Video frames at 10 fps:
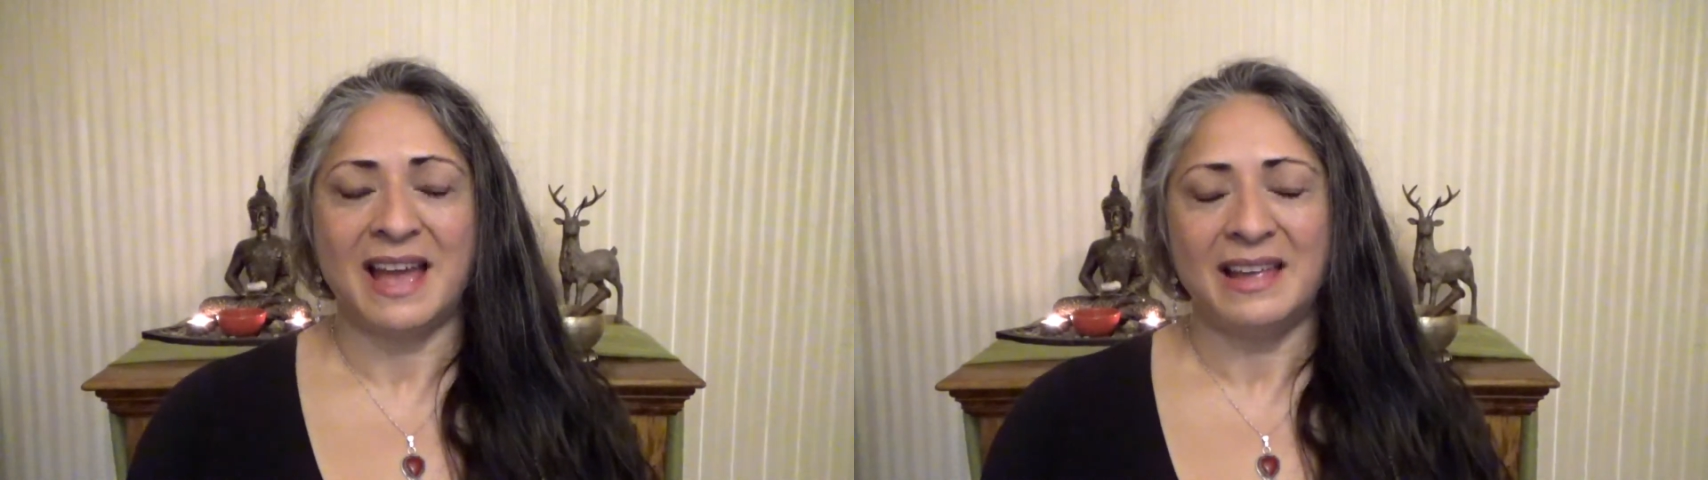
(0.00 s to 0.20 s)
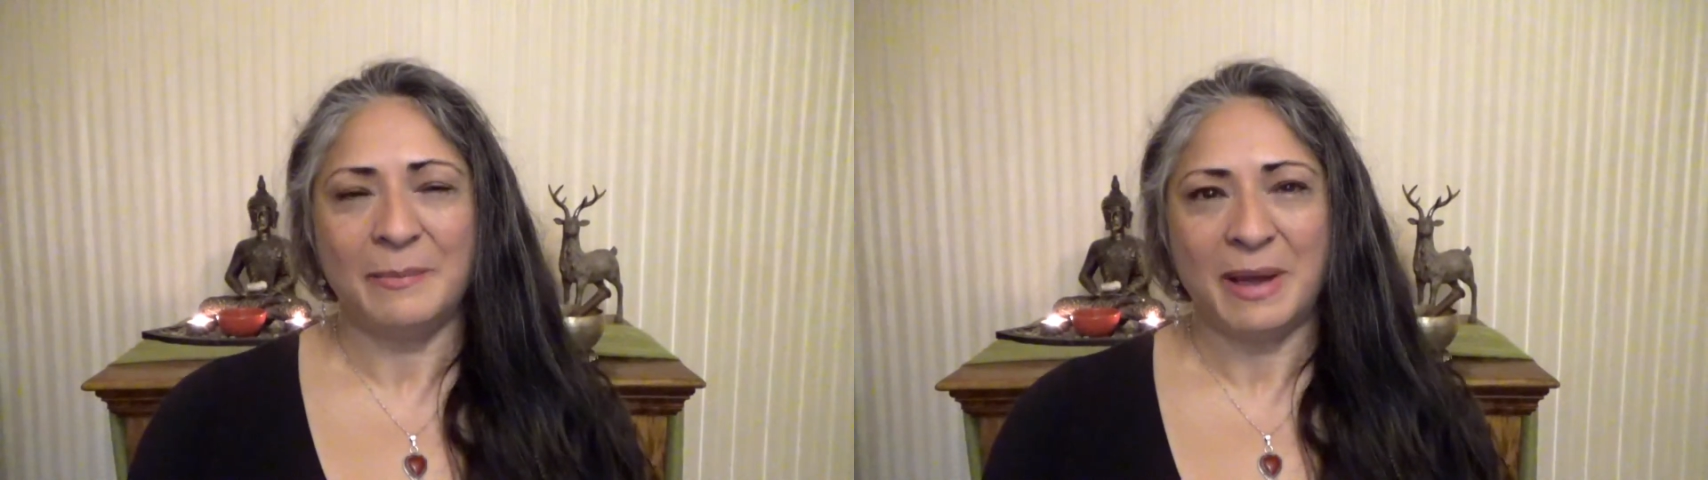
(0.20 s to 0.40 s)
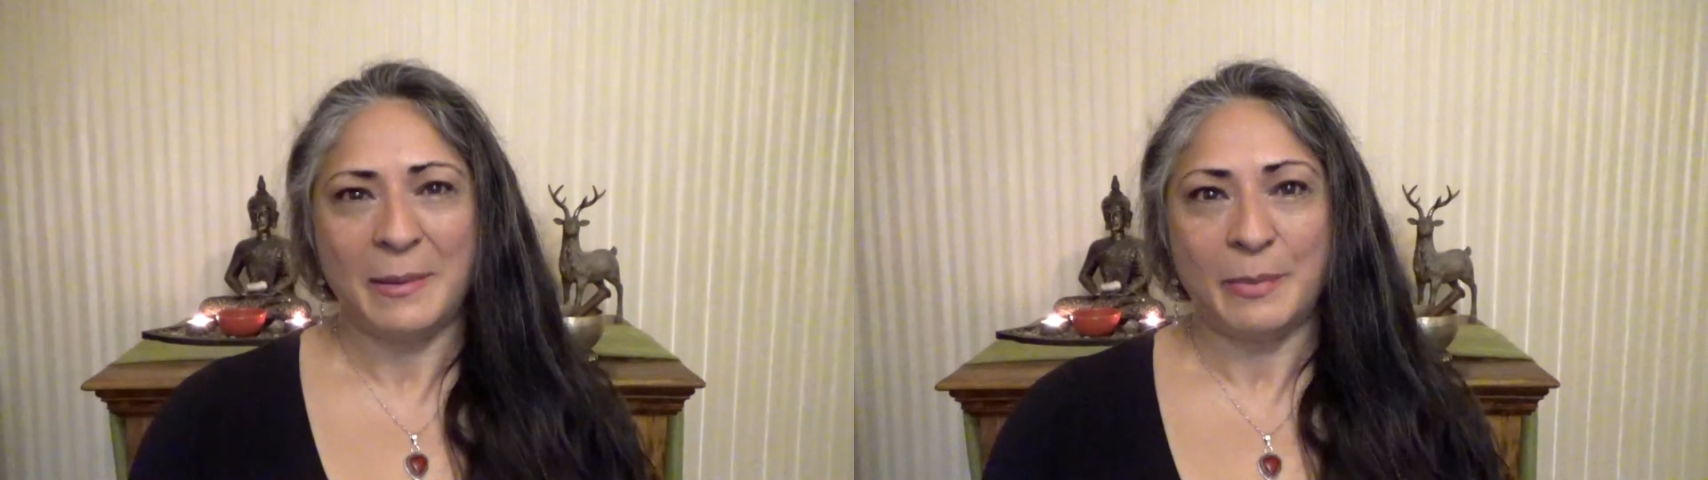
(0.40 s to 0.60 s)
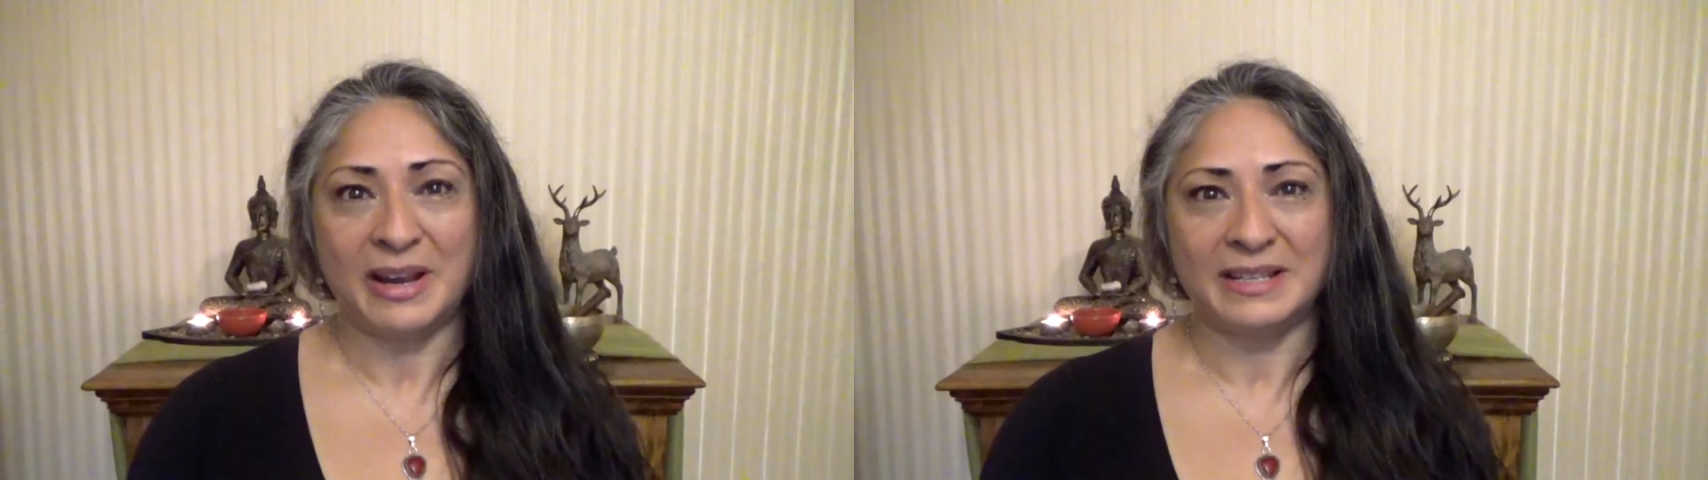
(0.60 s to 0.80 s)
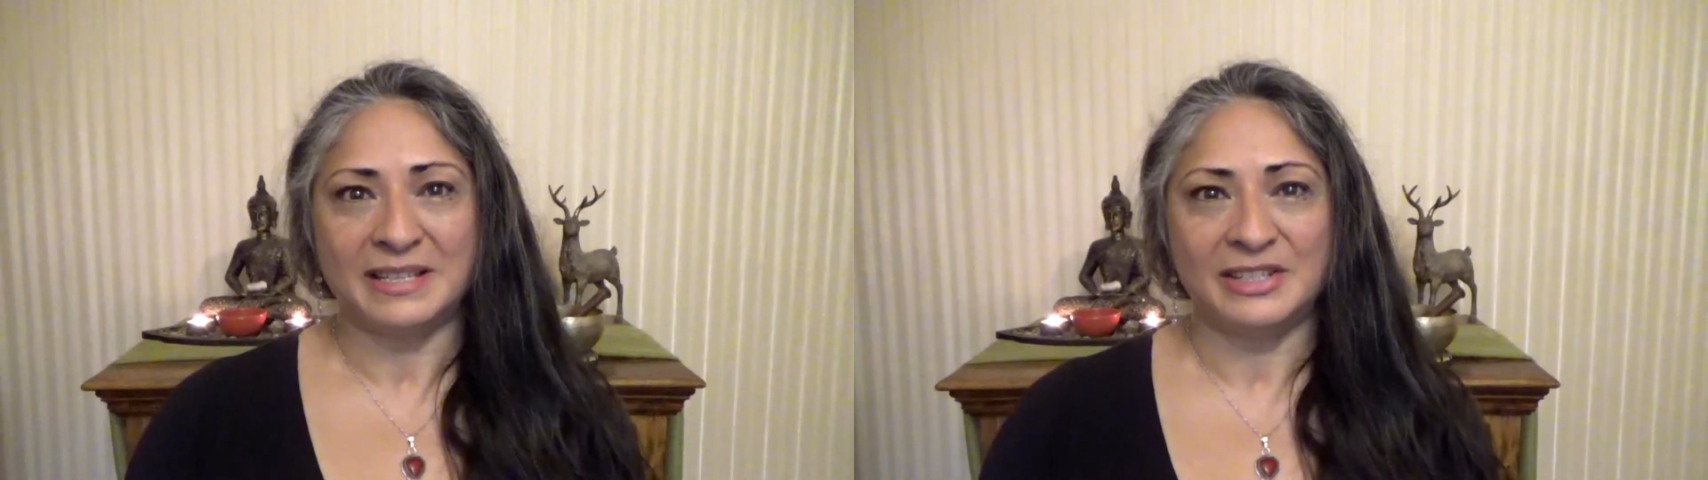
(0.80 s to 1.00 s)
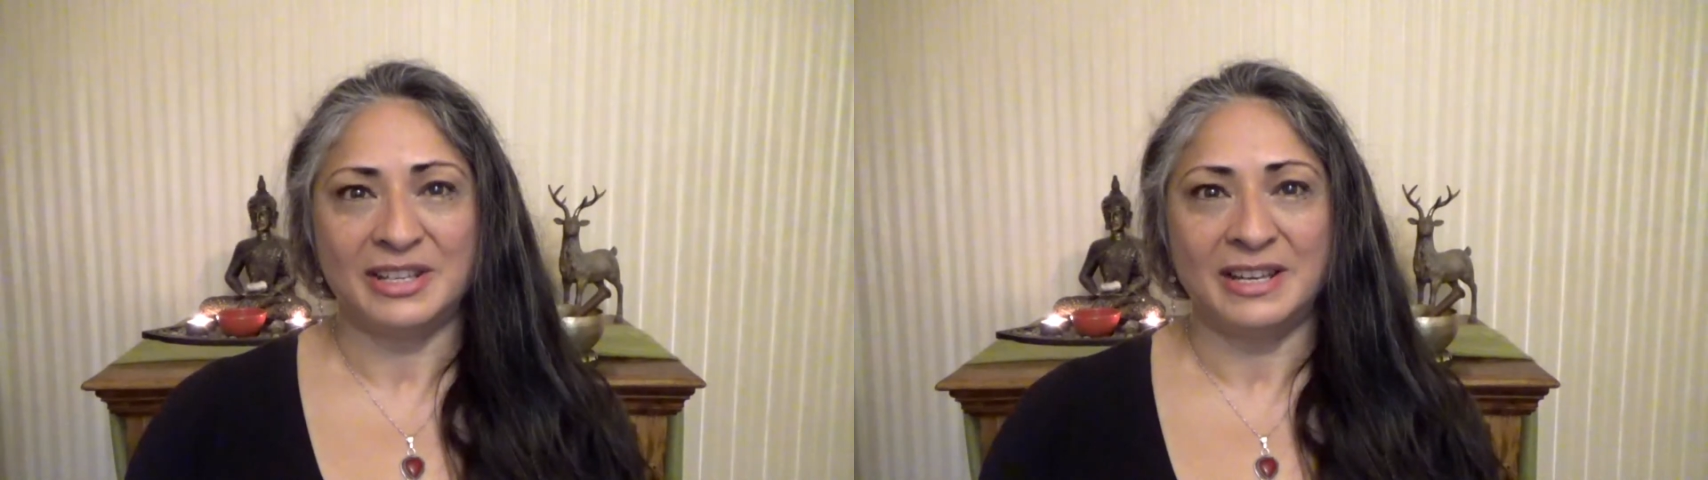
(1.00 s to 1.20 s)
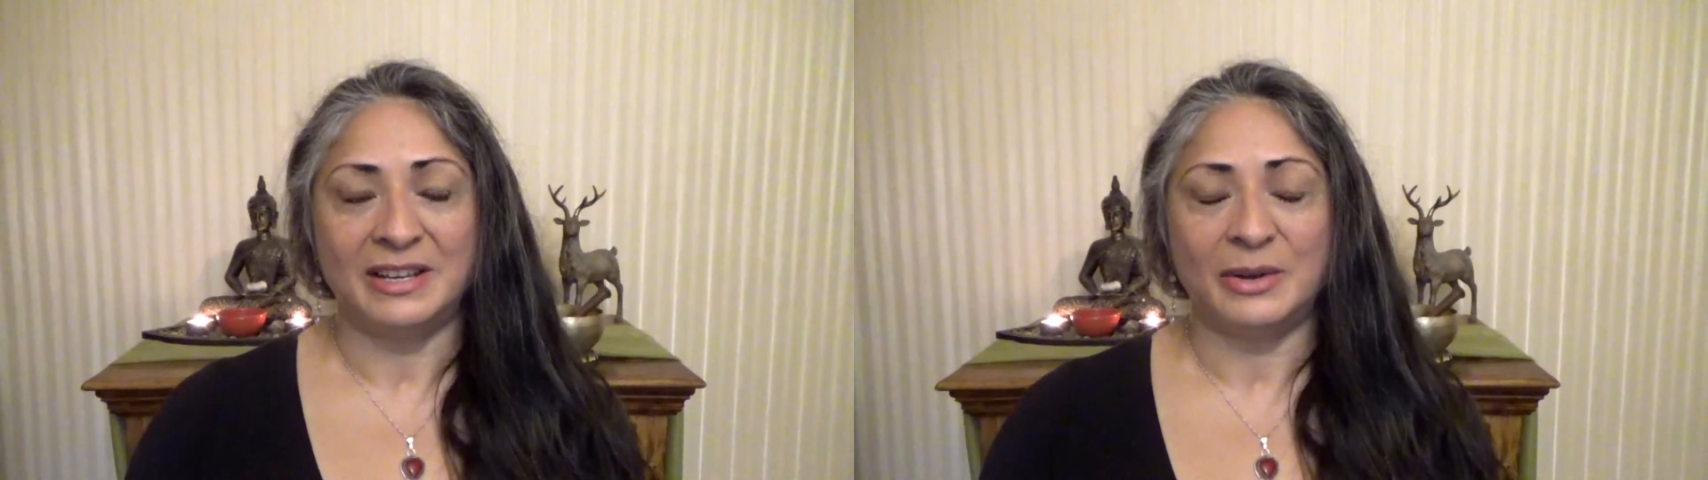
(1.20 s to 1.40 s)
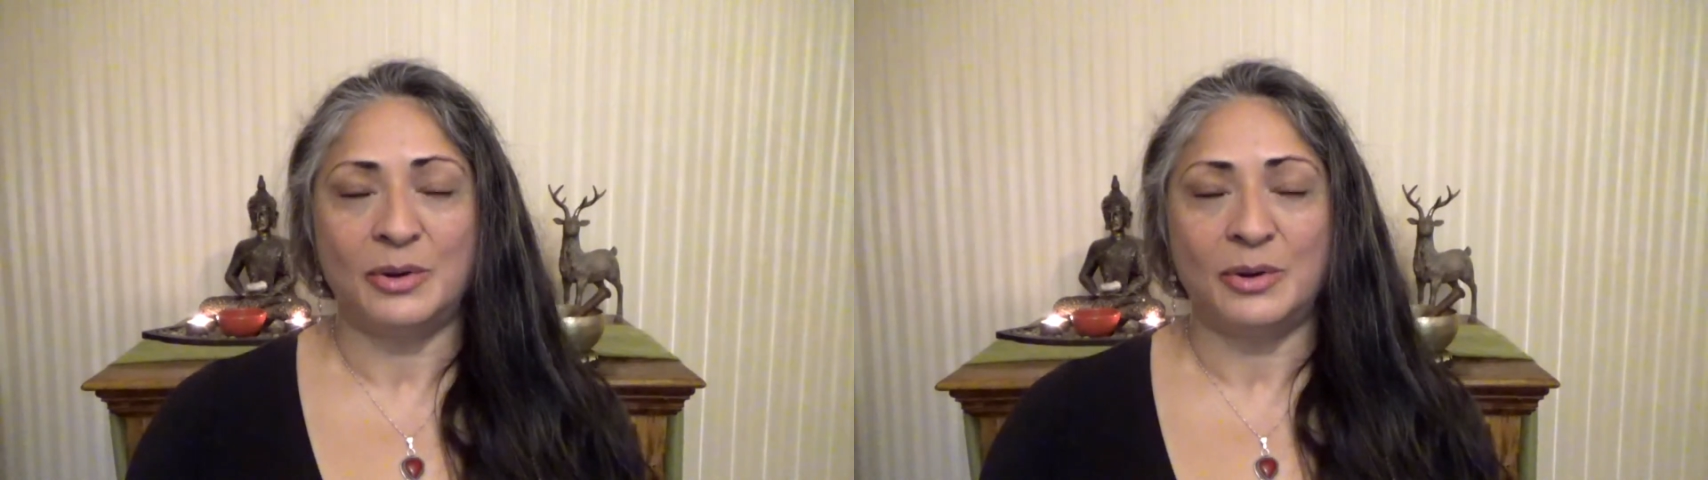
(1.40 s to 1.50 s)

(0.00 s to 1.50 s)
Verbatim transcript: either by a practitioner